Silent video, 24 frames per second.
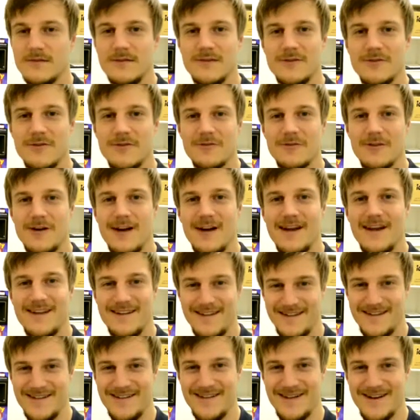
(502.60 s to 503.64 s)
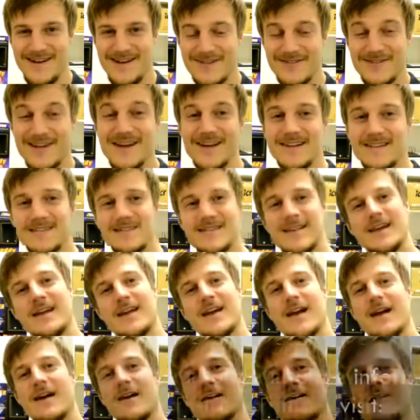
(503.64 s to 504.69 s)
do it right. All right, take
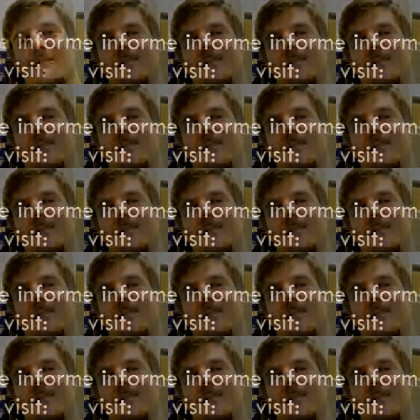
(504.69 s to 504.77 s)
care.